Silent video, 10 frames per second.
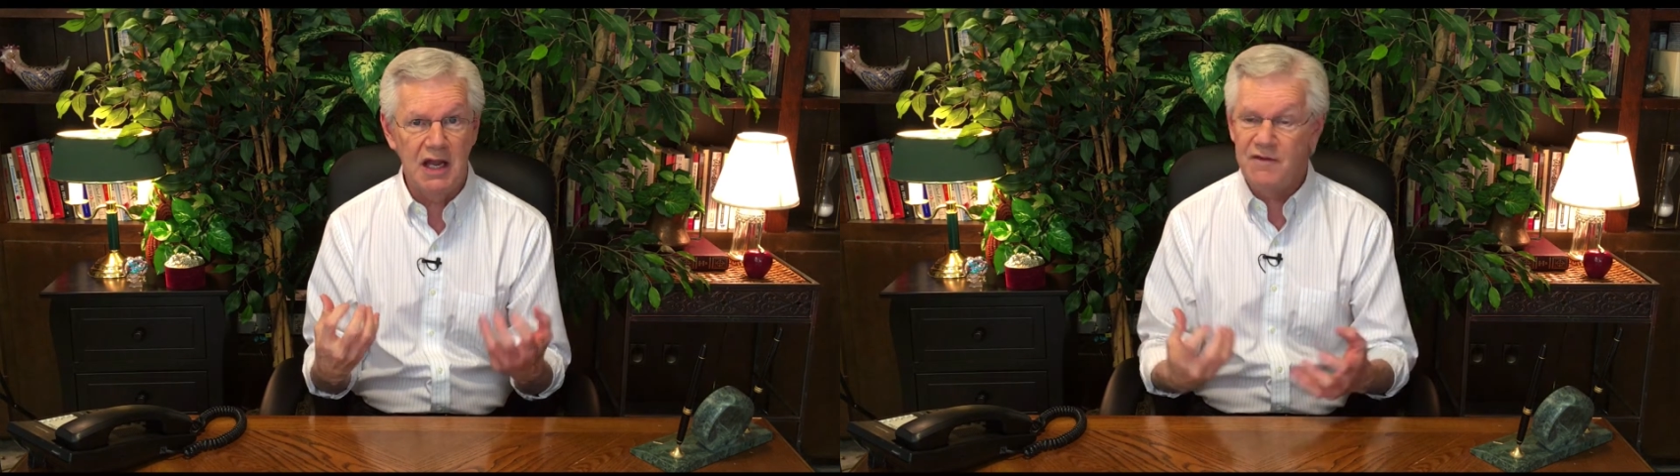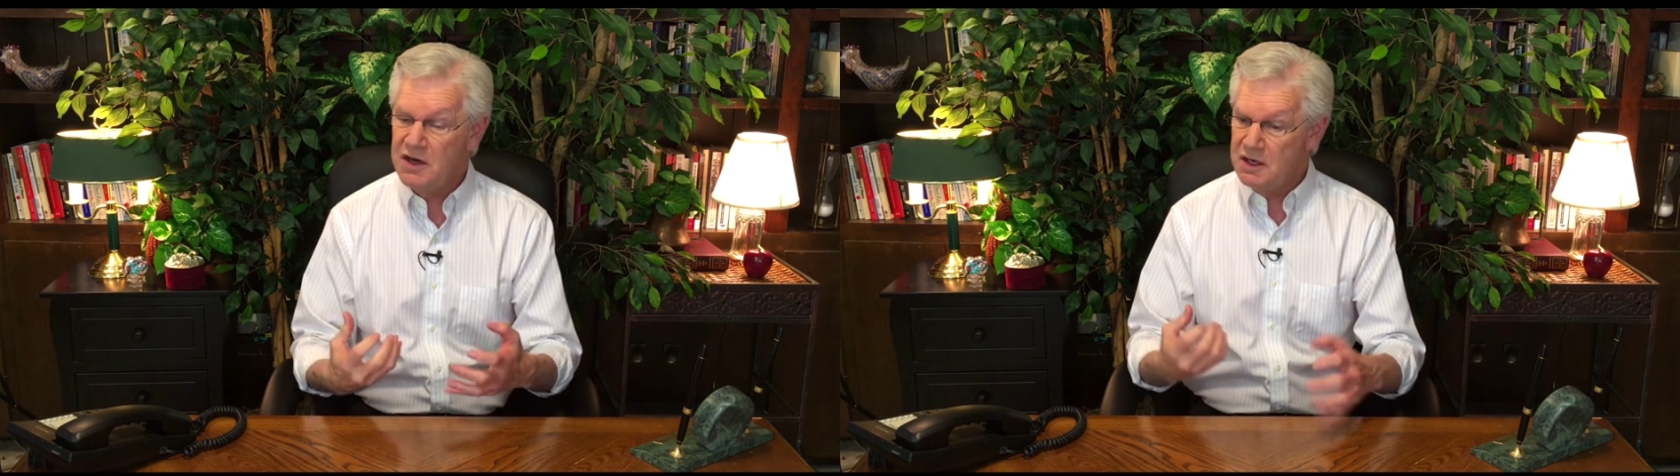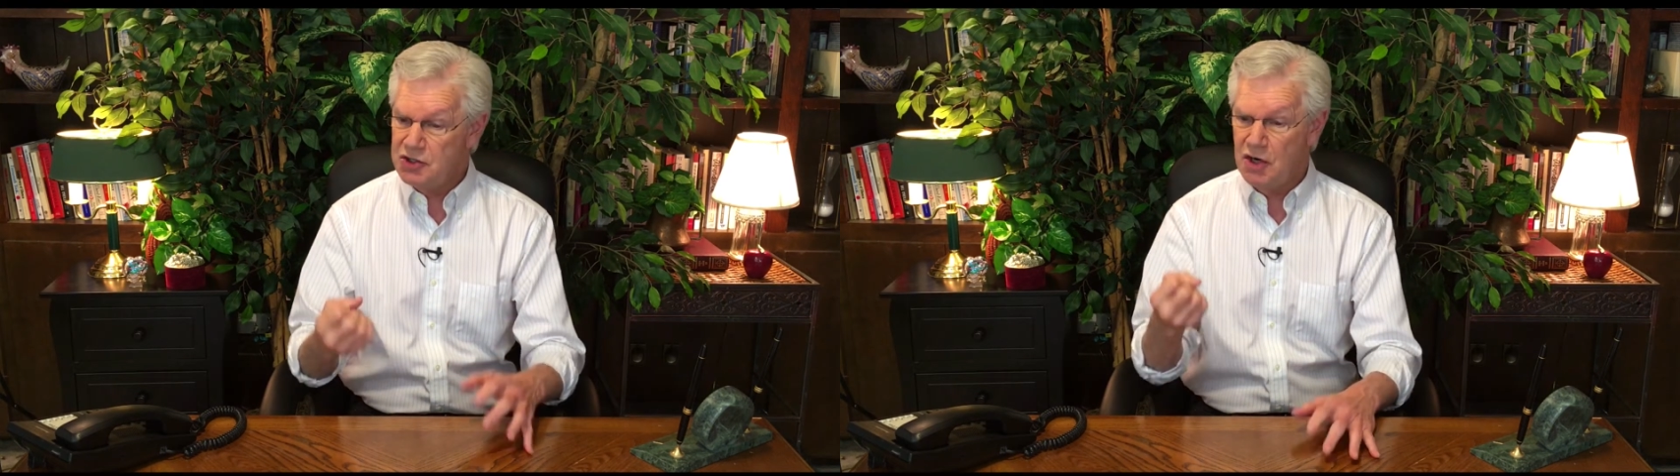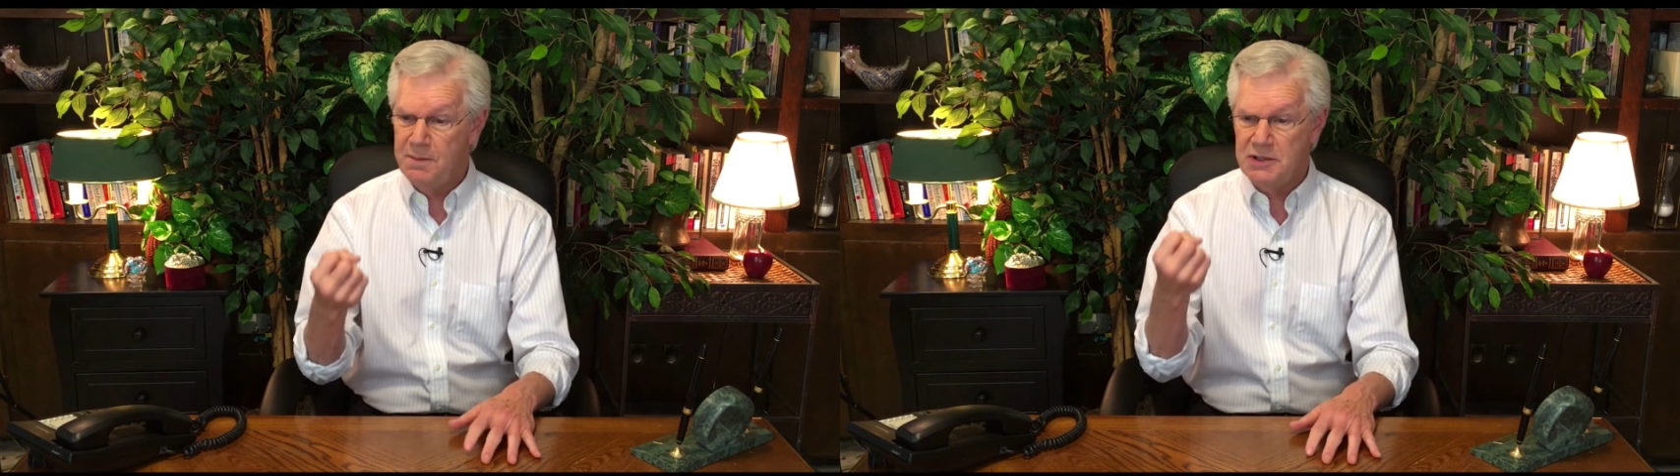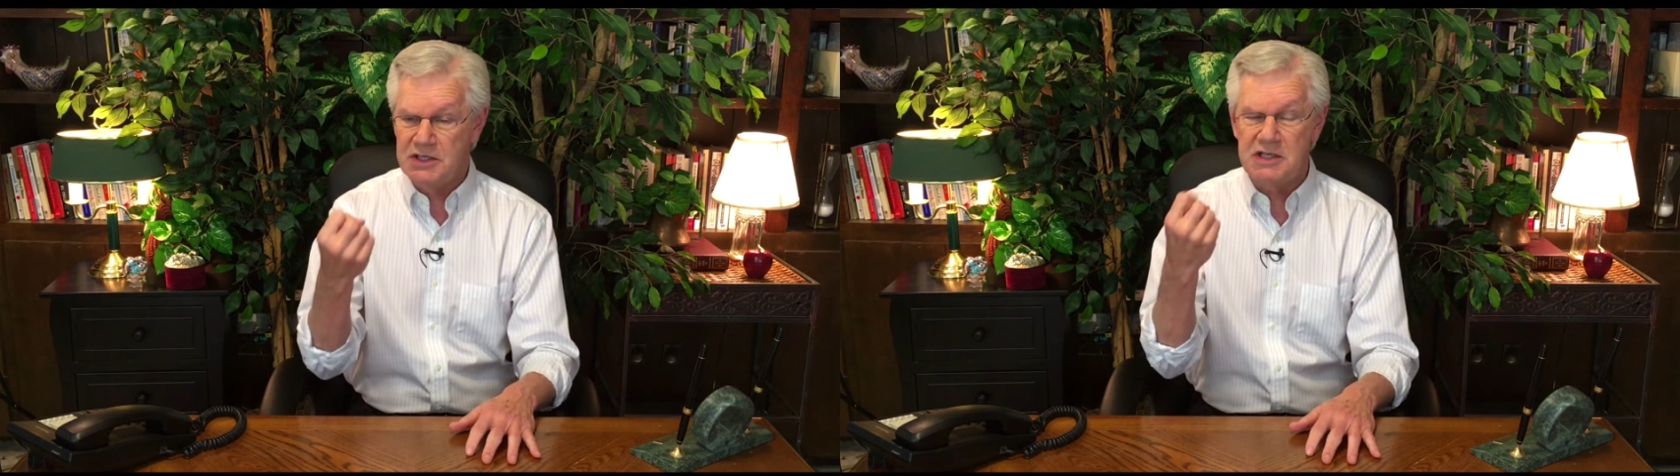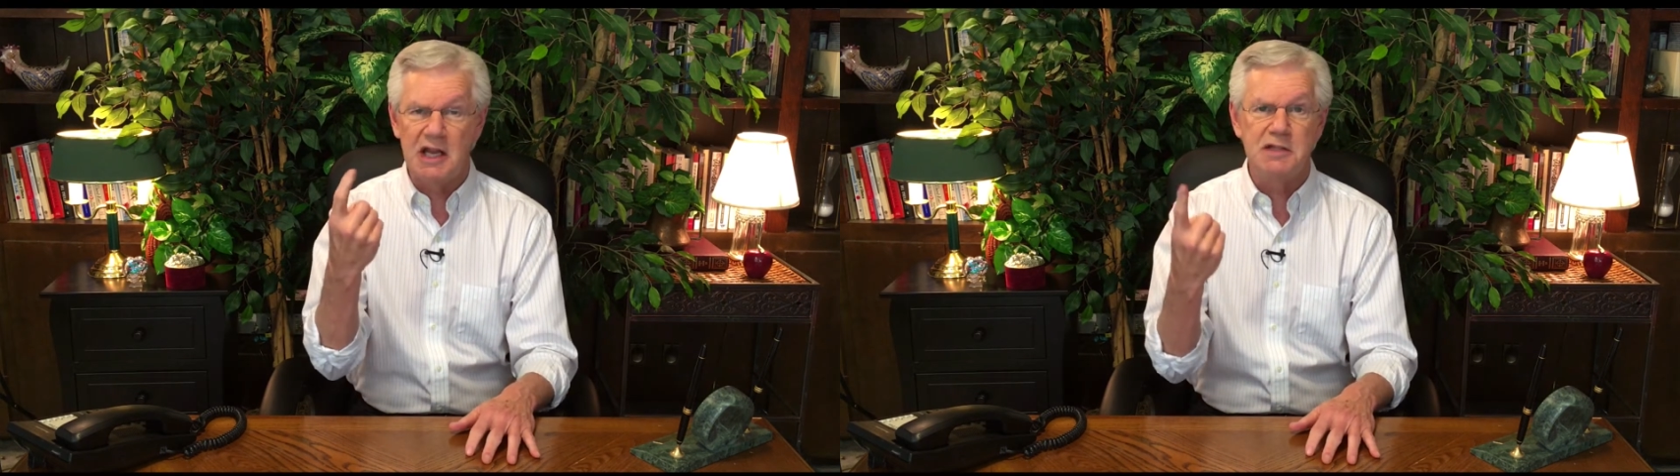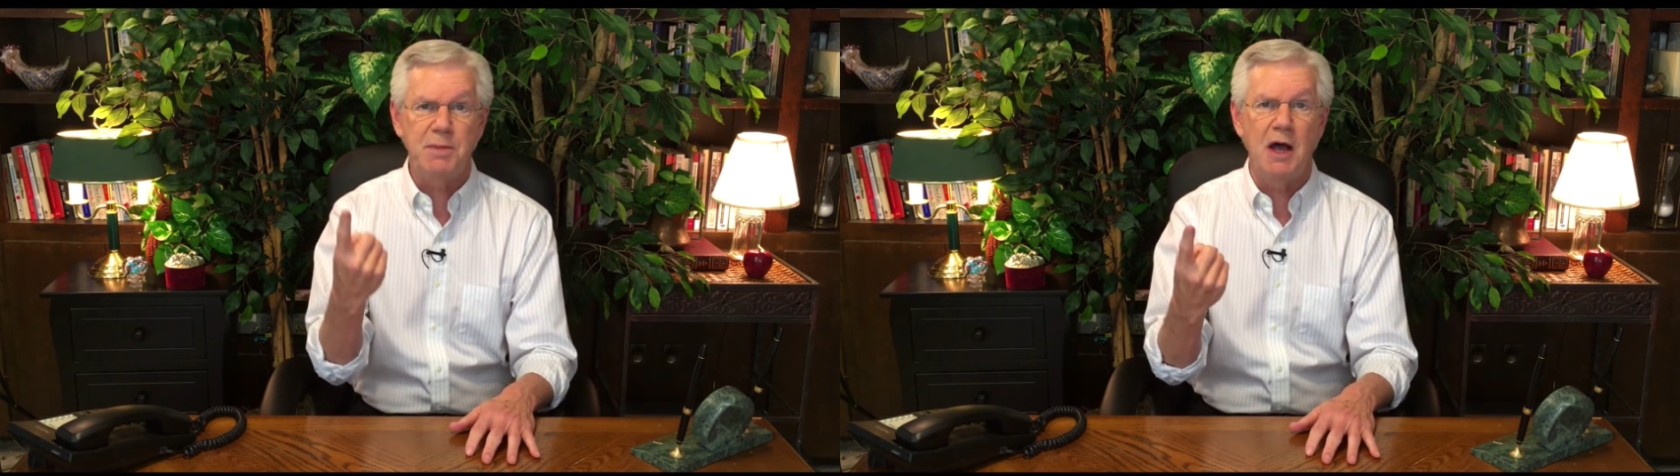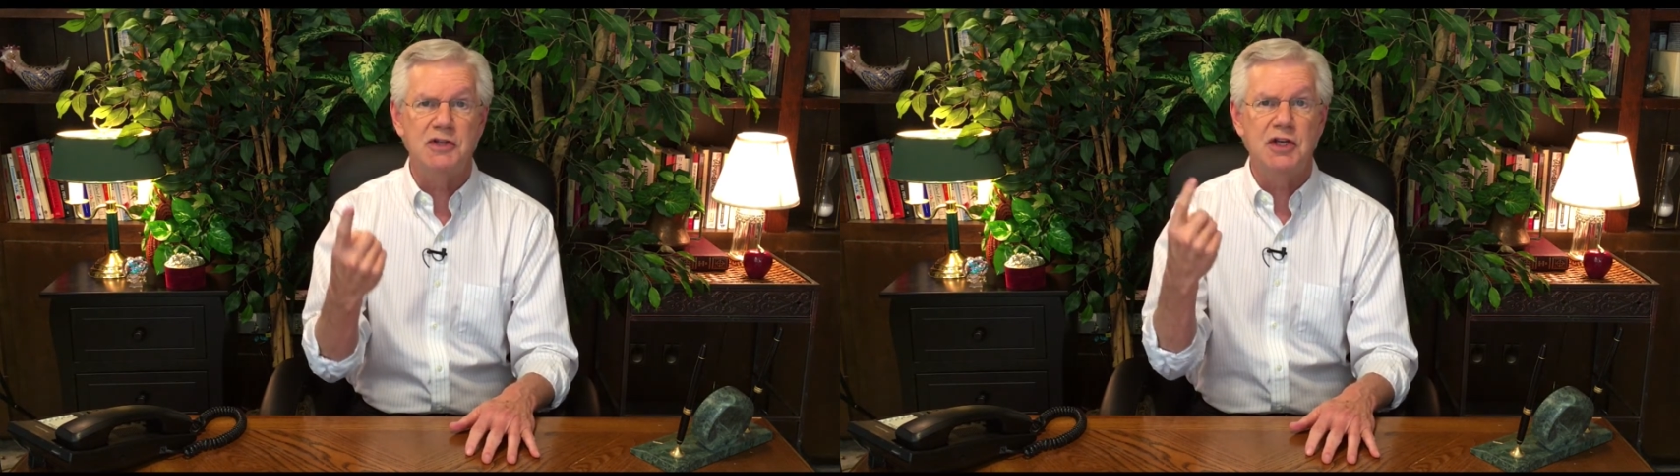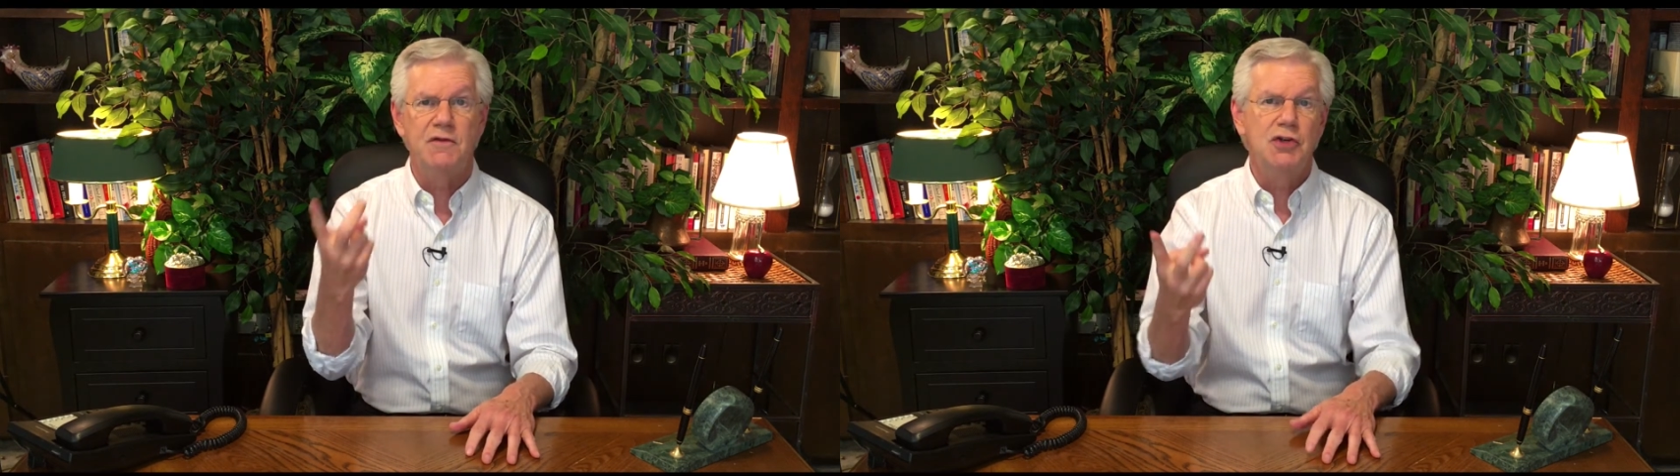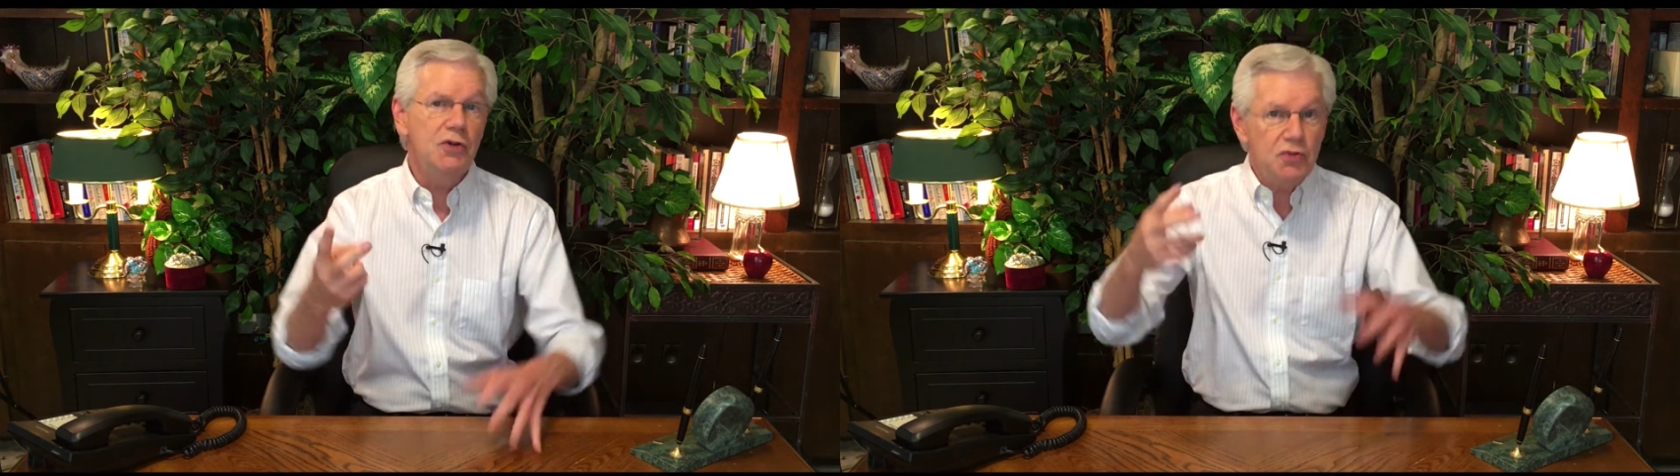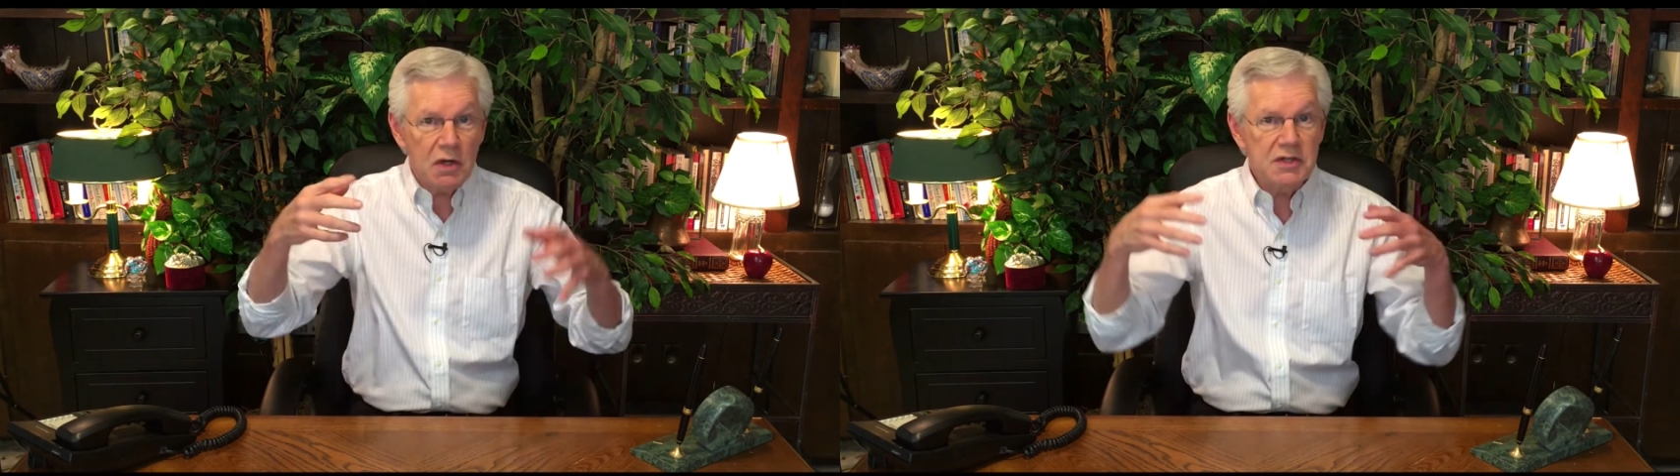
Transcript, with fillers: If it interprets it as positive or neutral,